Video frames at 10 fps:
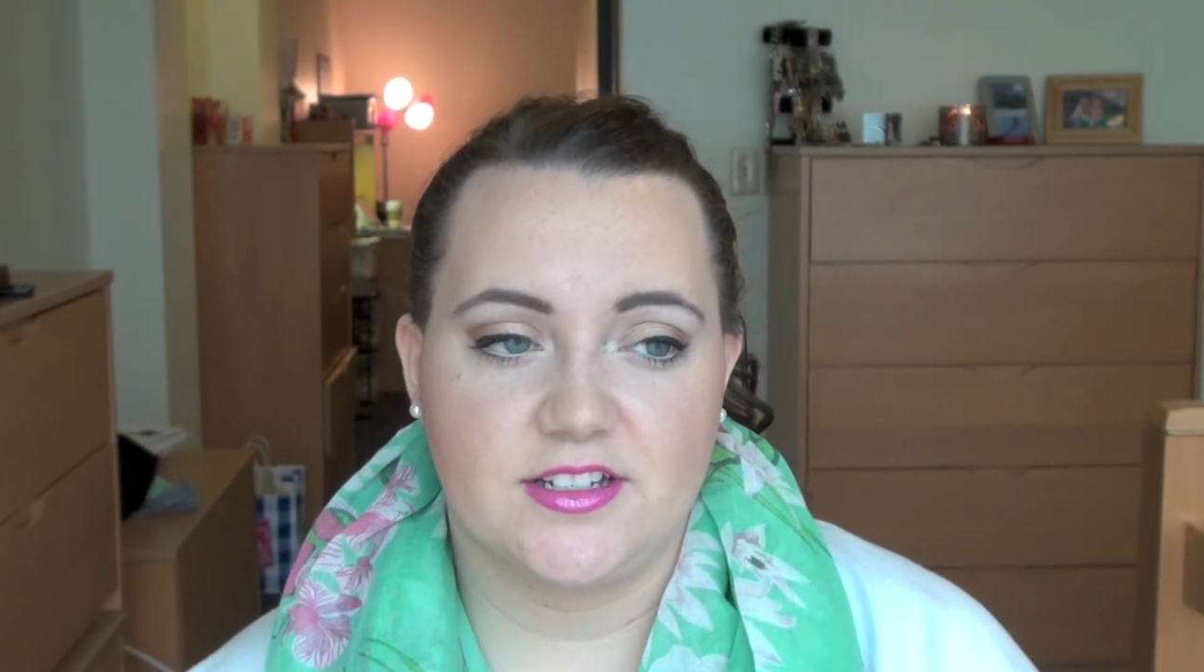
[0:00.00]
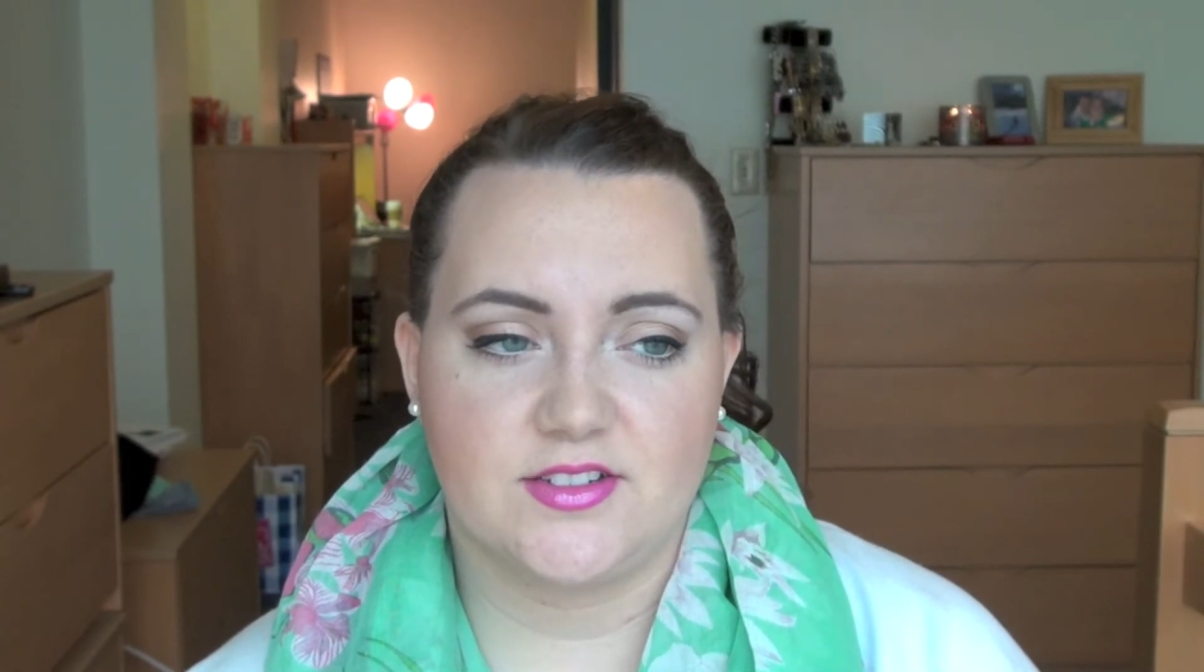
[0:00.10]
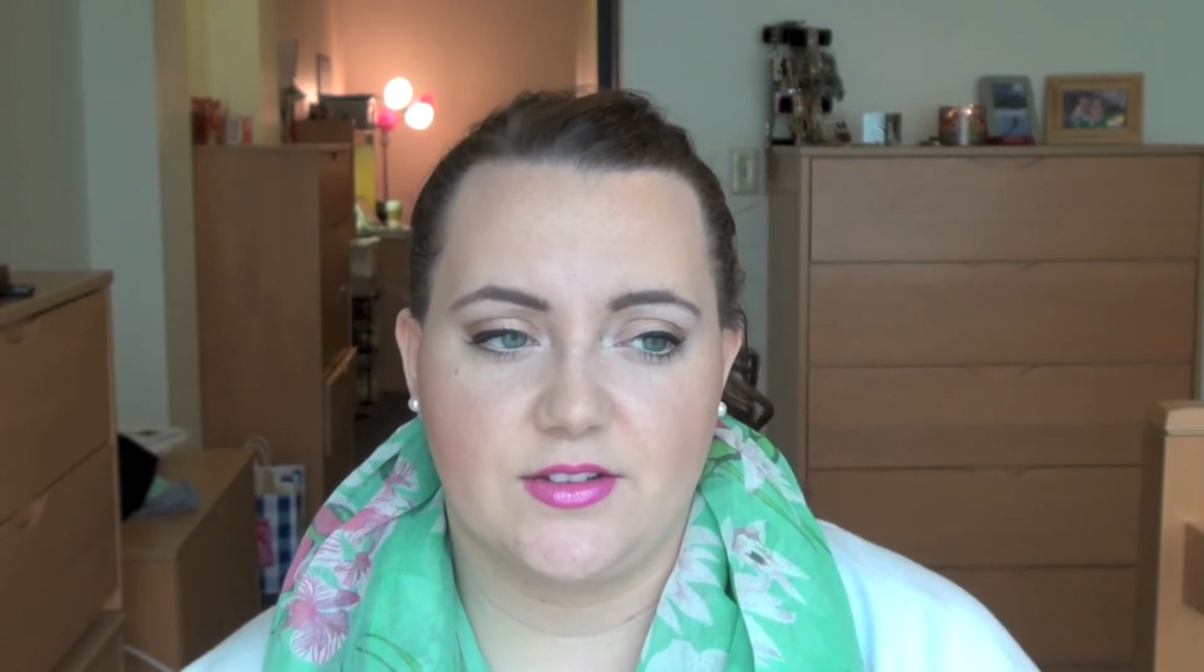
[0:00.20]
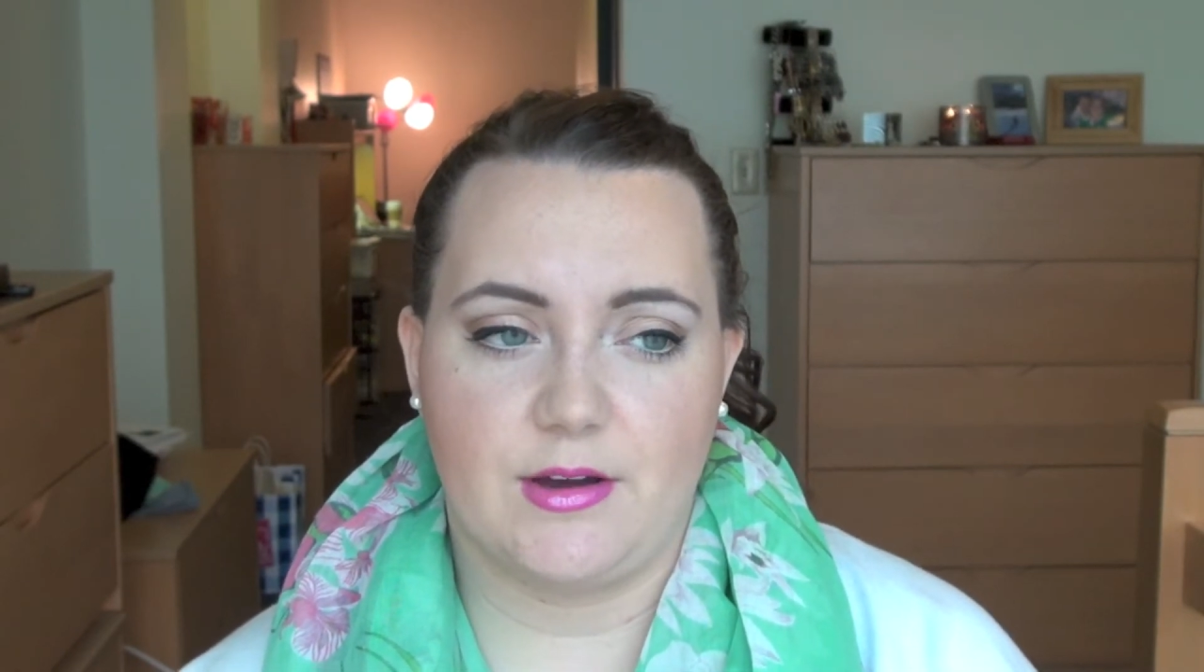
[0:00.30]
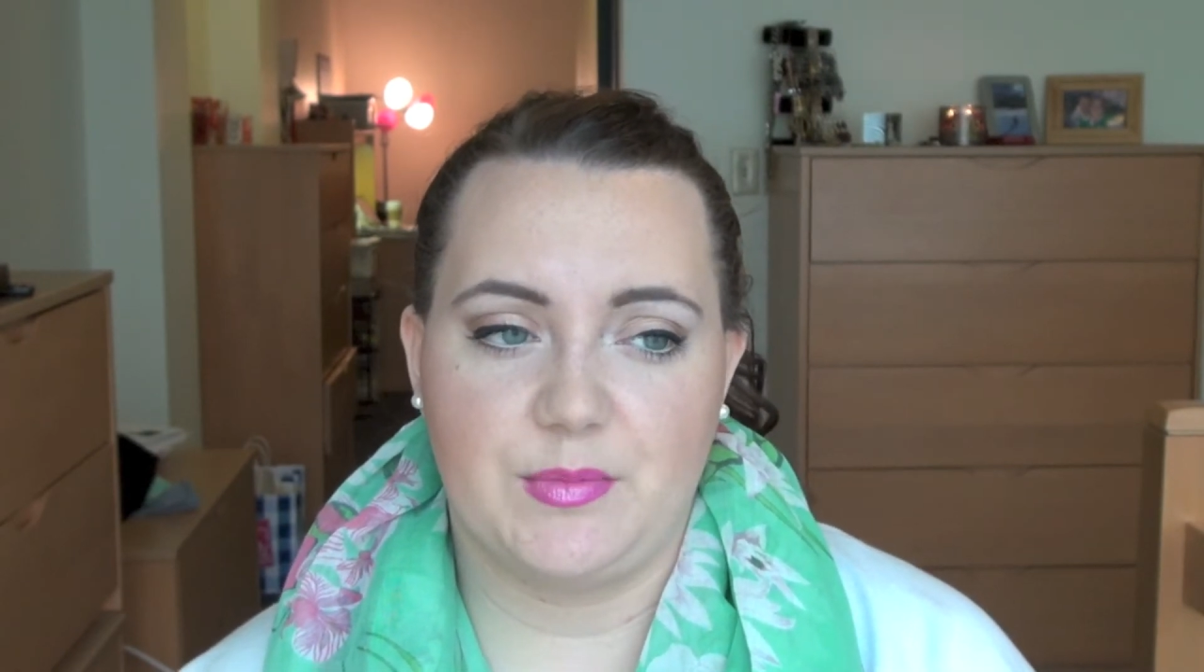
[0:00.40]

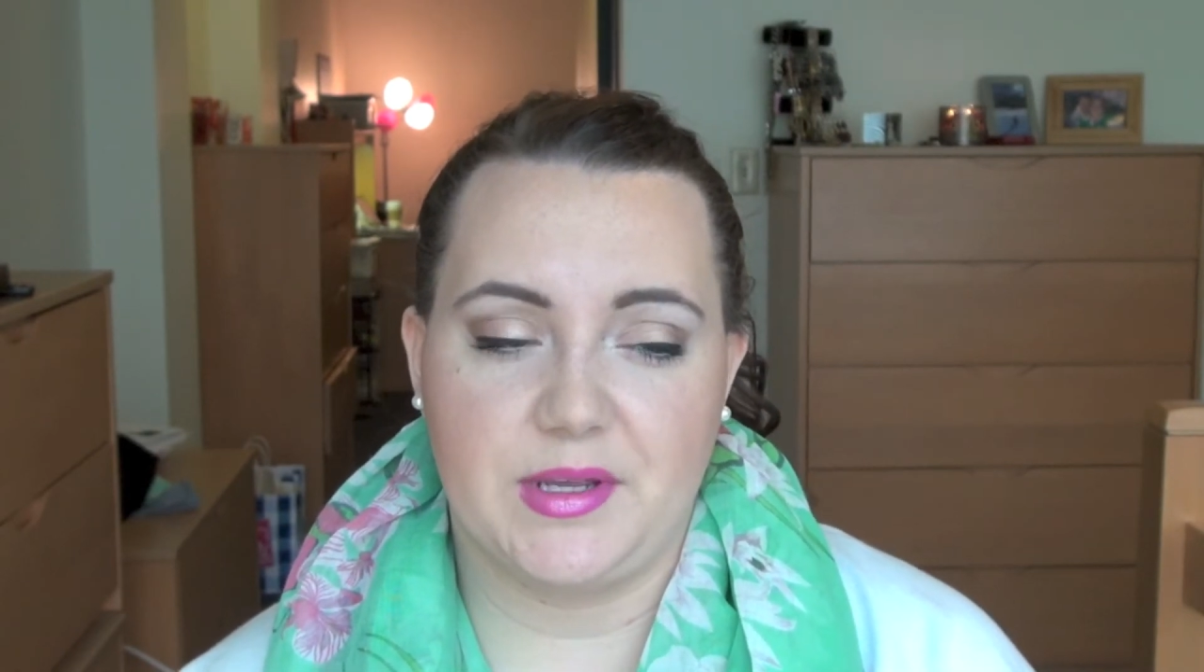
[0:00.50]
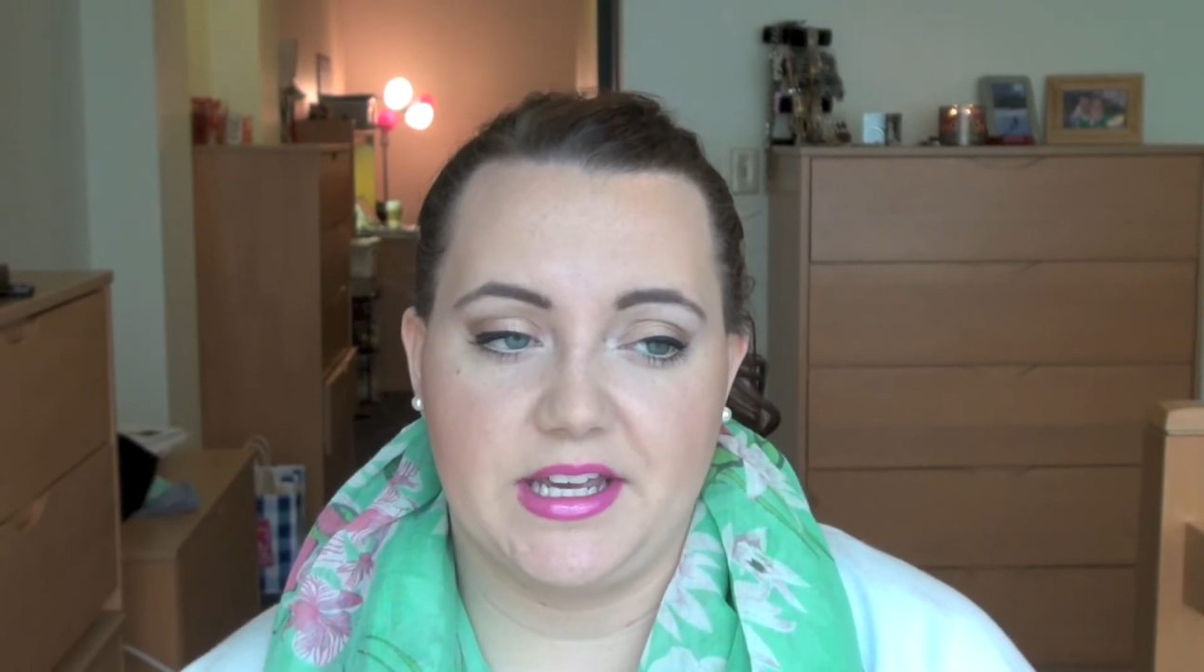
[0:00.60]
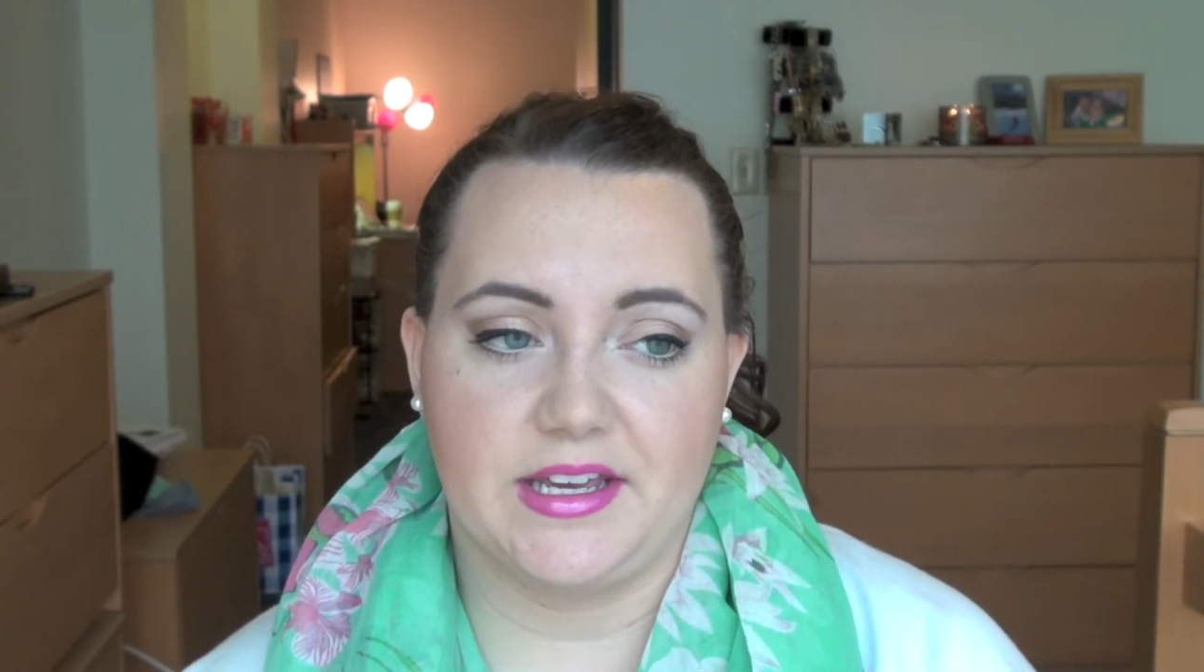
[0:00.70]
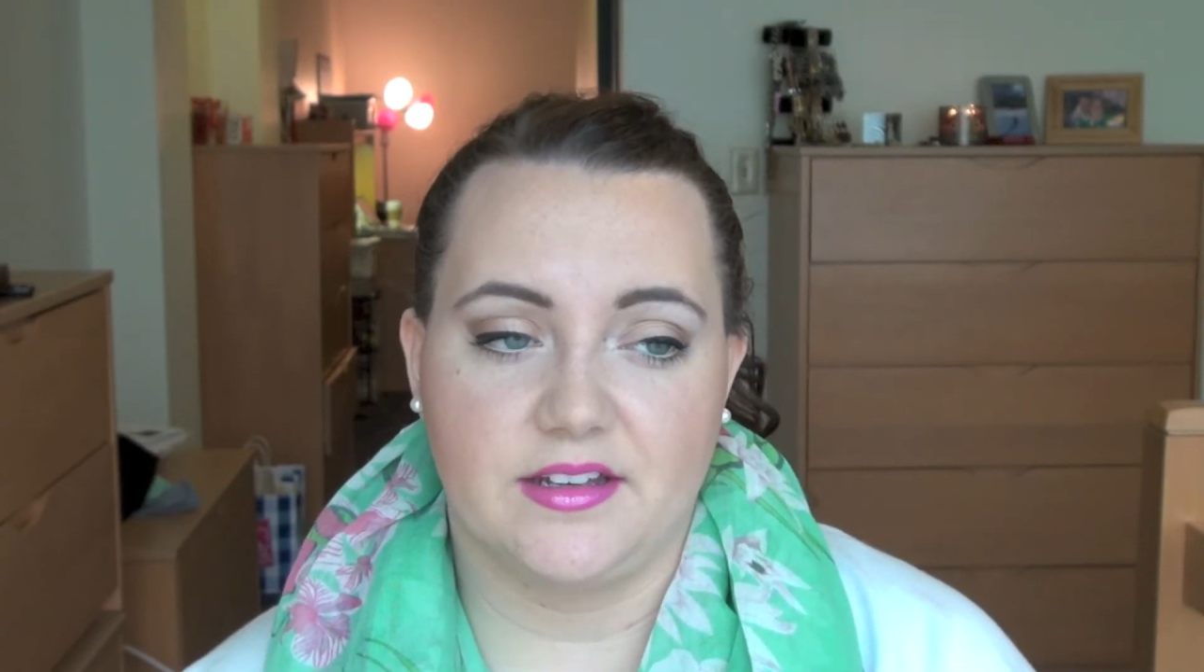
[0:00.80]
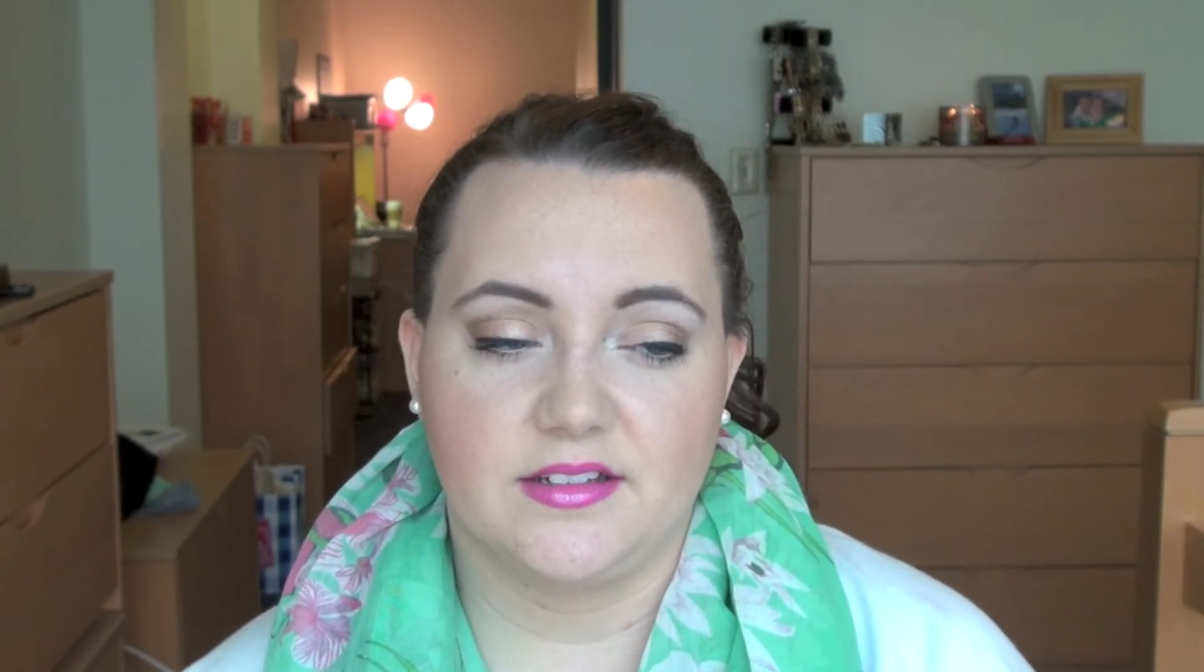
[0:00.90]
So that would
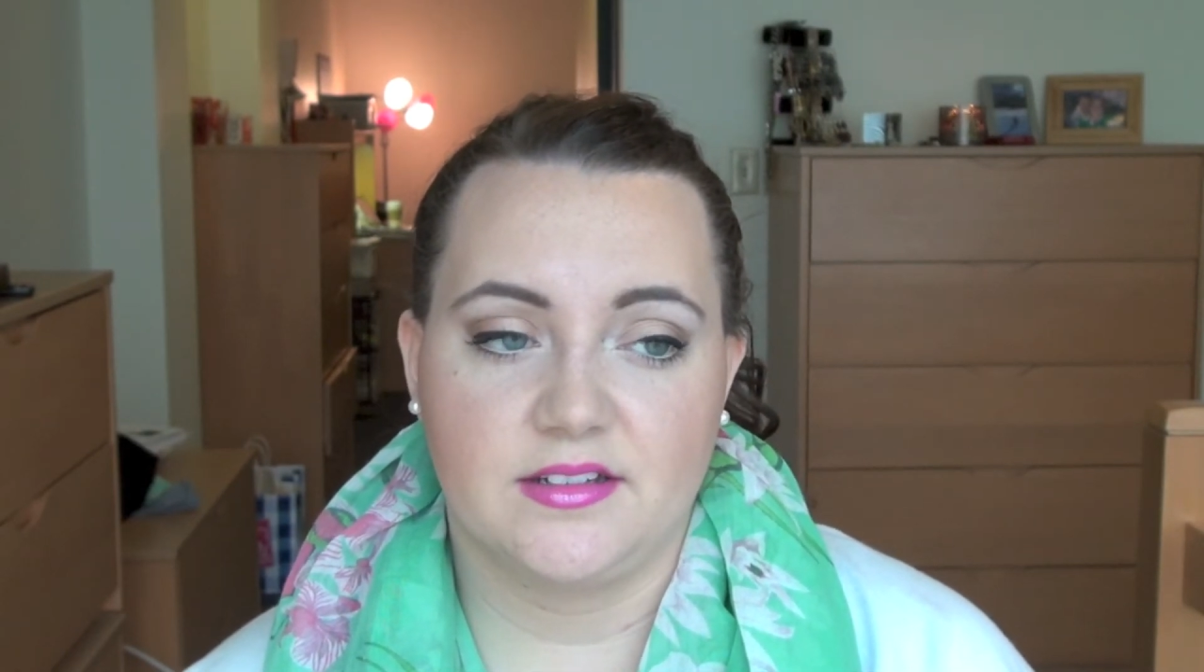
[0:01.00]
be